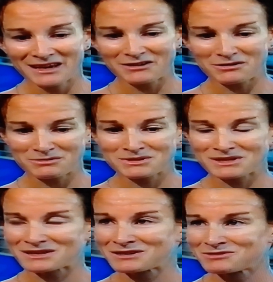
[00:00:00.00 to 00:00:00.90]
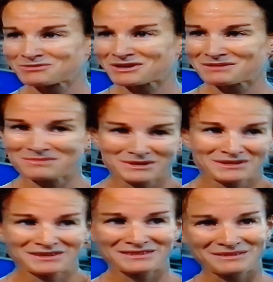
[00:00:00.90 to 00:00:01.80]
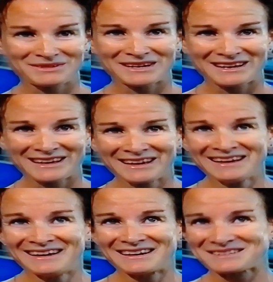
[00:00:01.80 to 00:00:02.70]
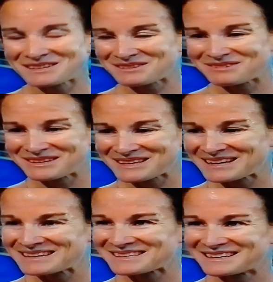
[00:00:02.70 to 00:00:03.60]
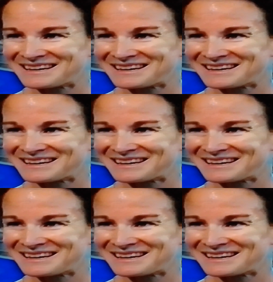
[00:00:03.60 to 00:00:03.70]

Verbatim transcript: you know, it was a good run, but, you know, I mean, it's not the real thing, is it?